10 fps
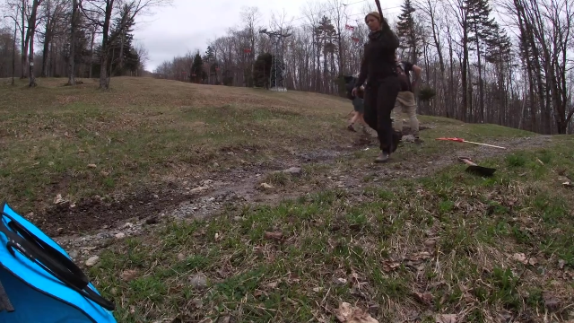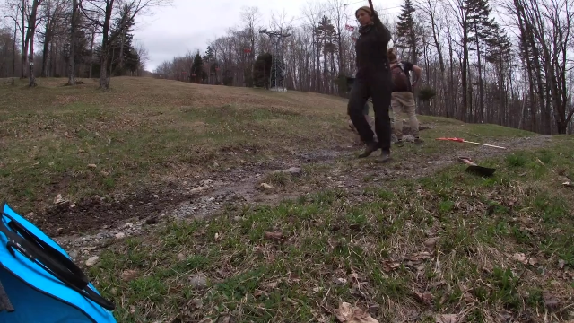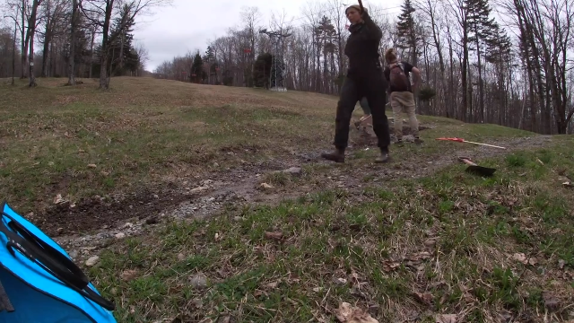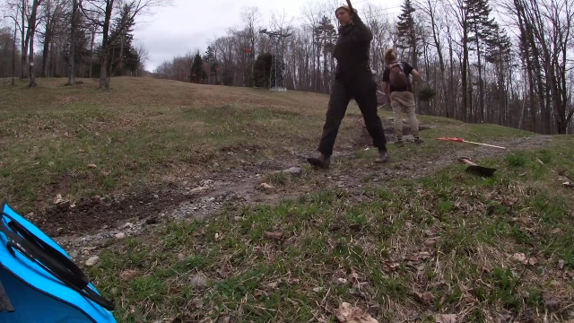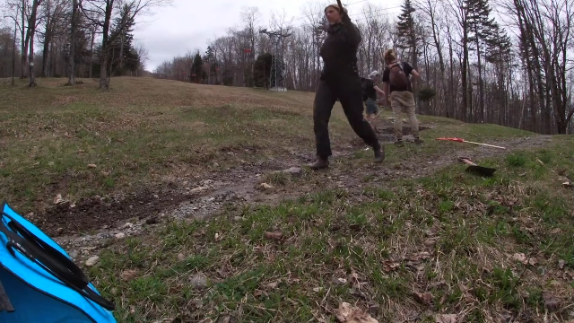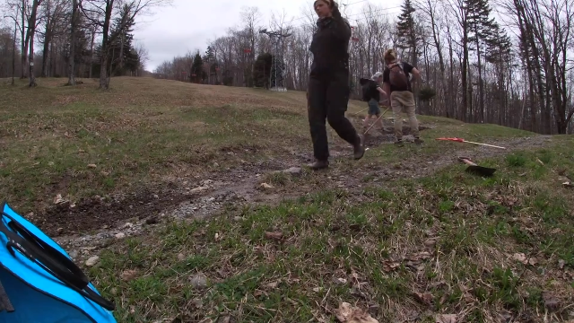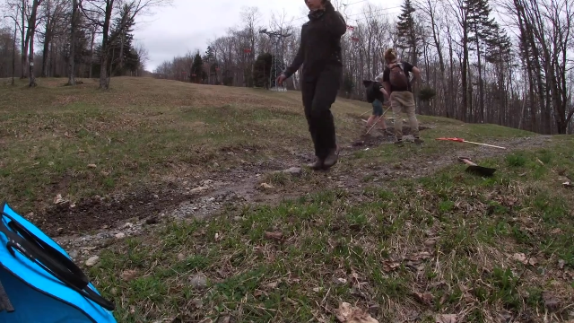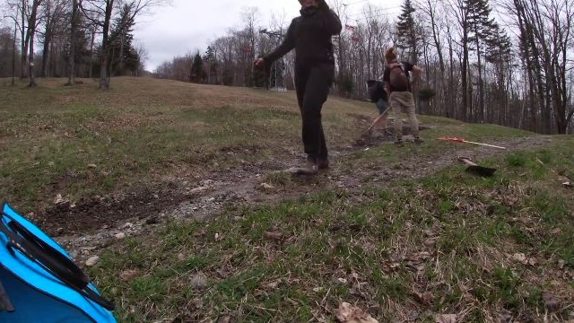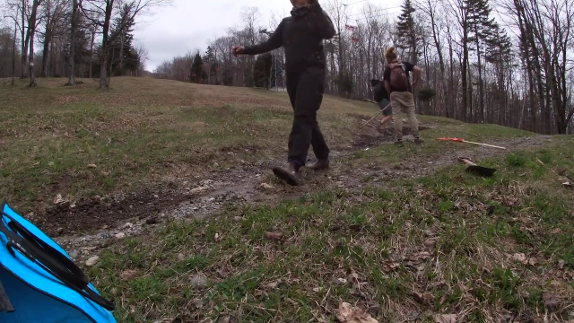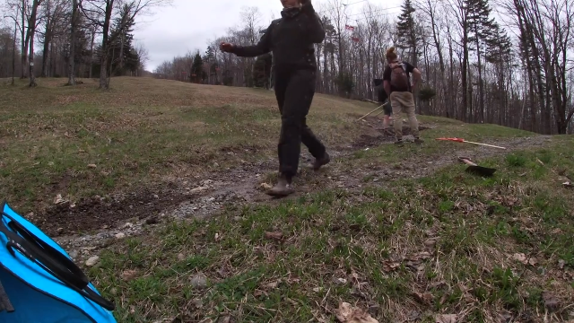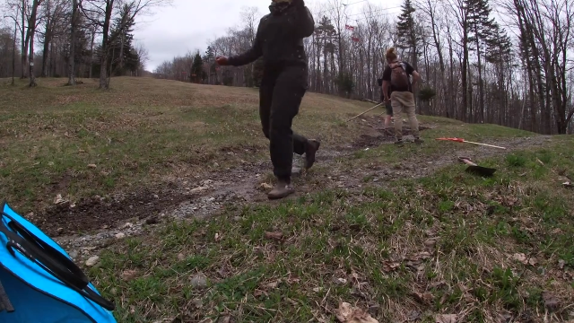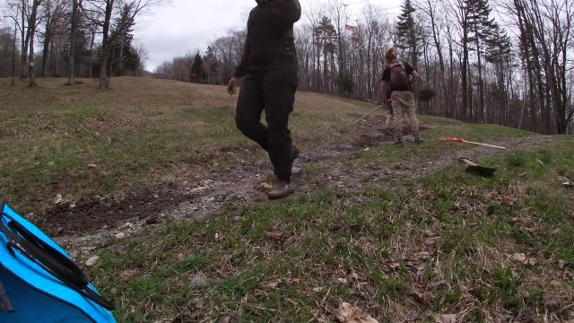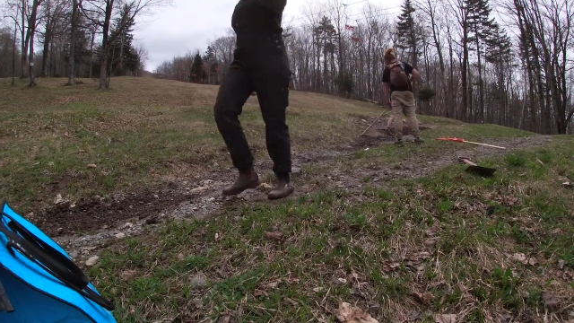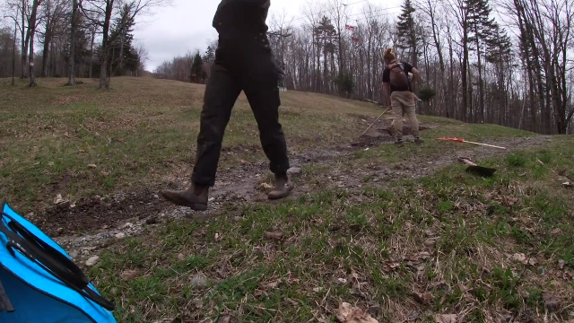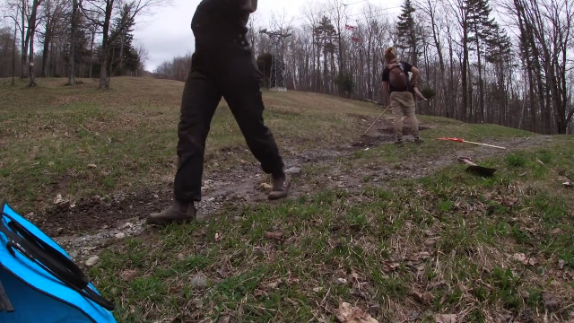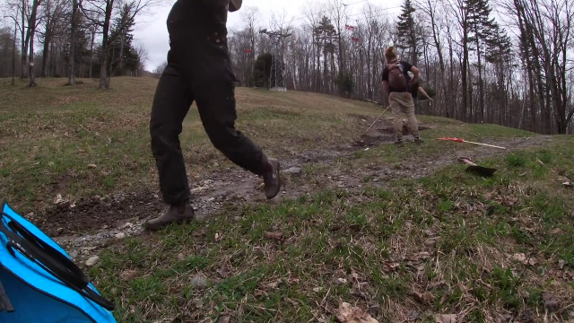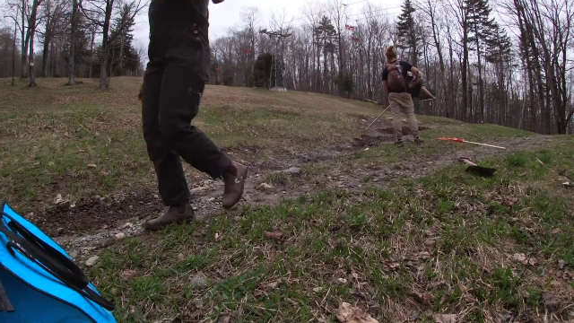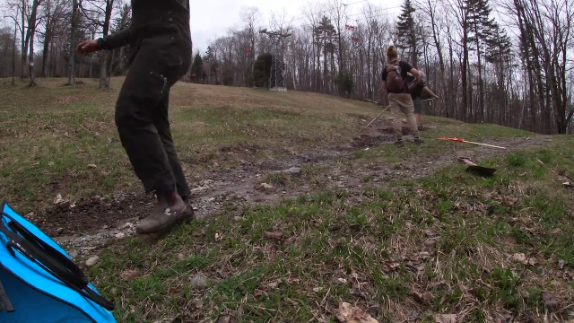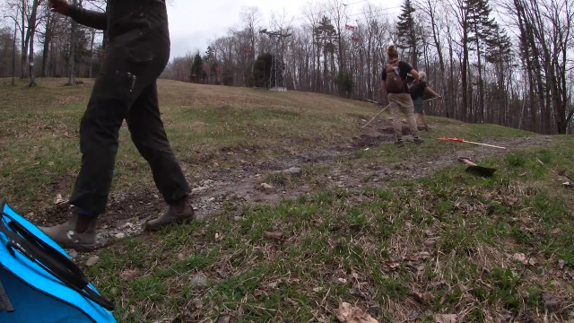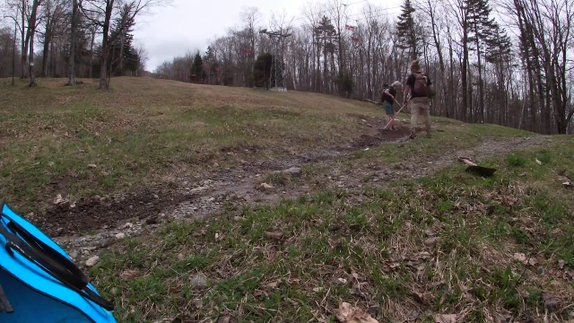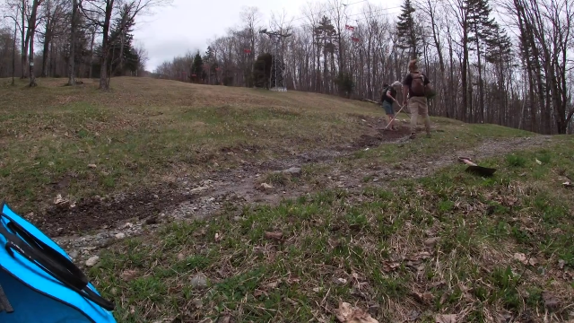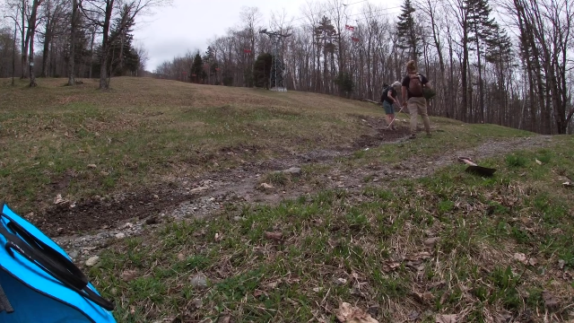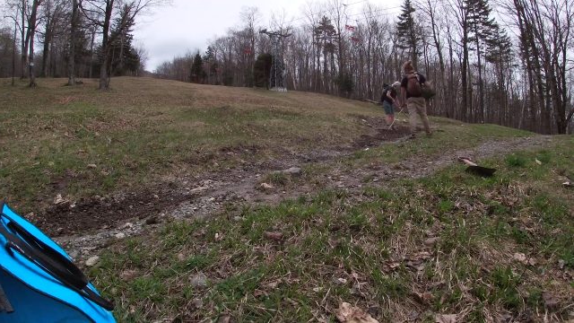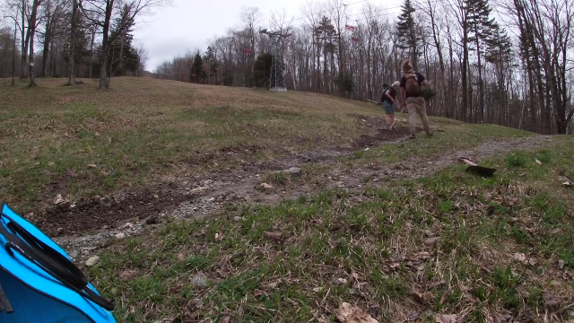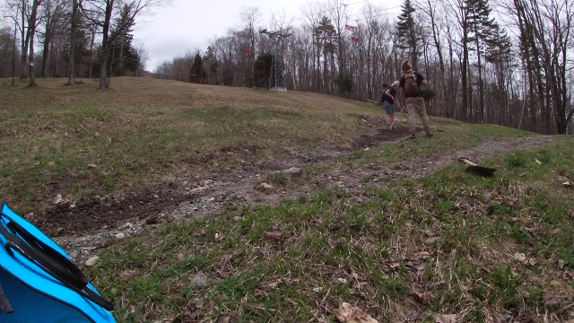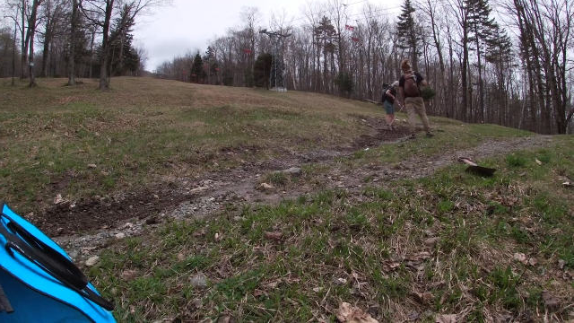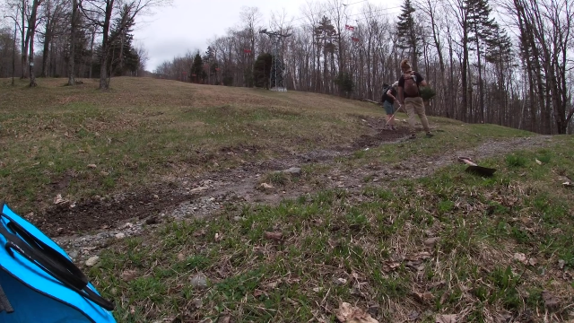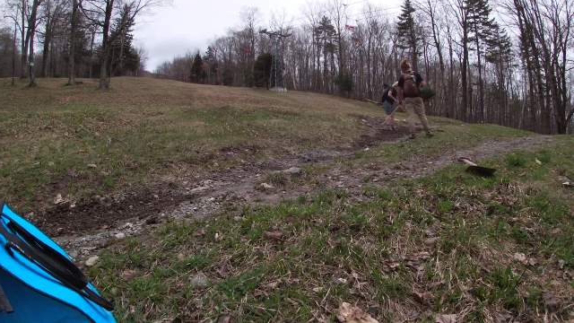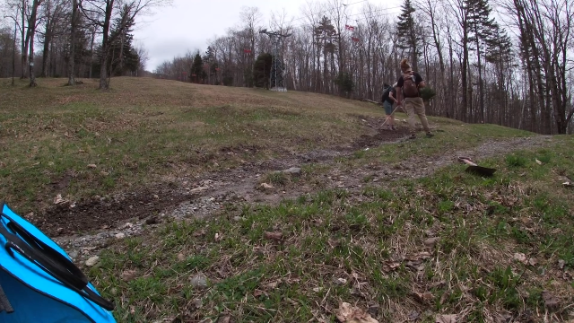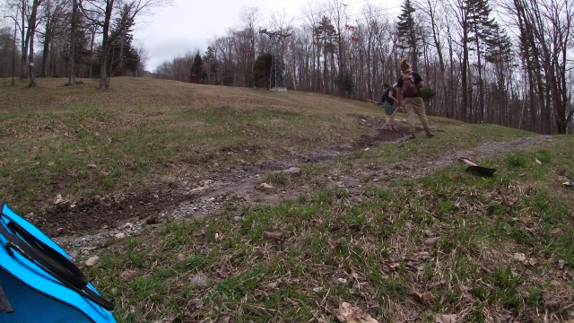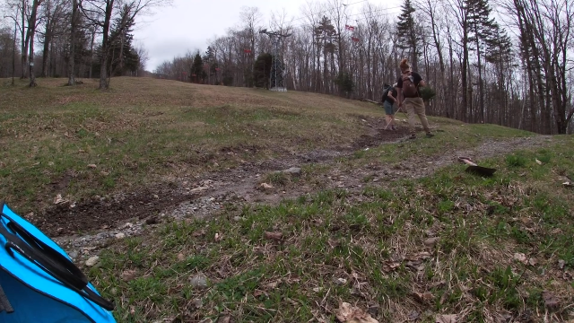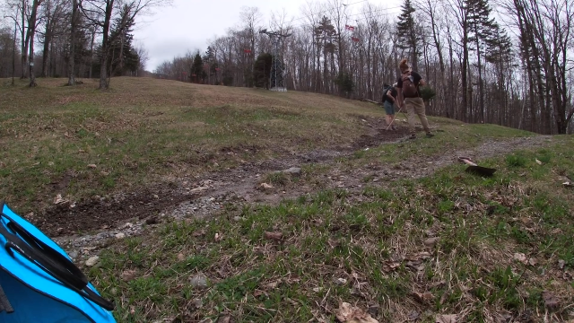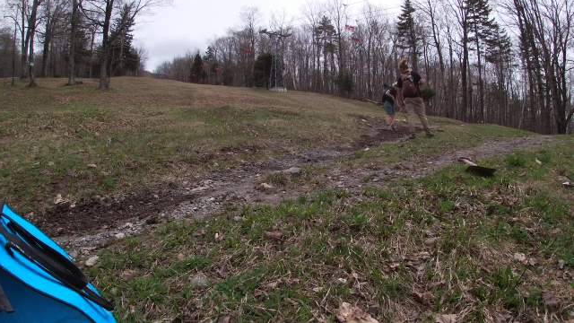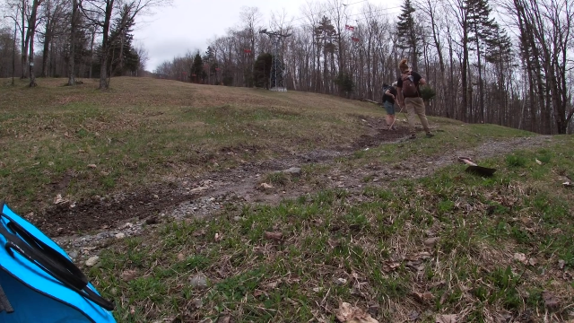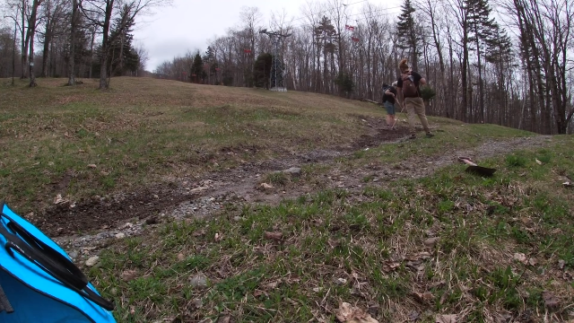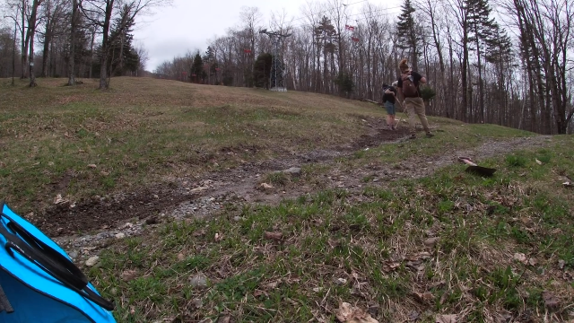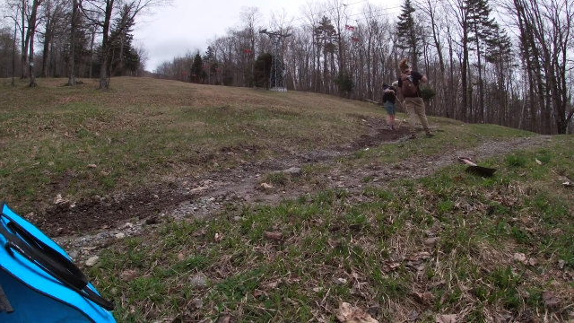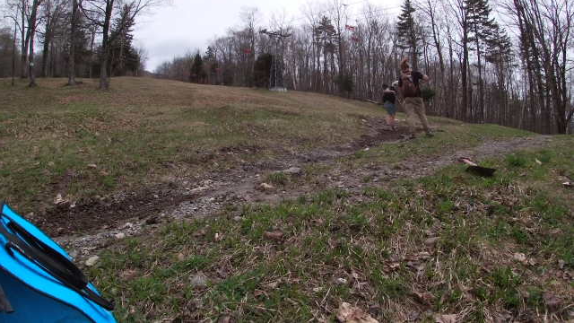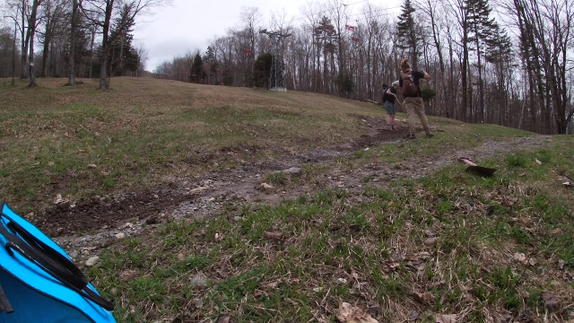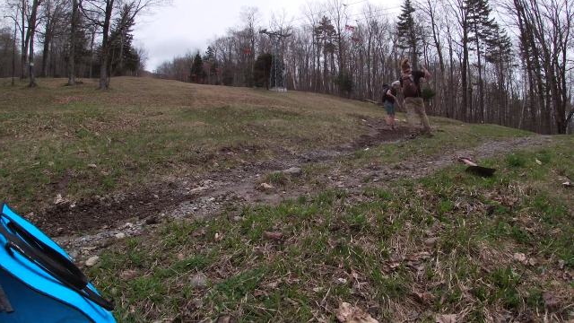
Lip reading: Nobody's mouth can be seen.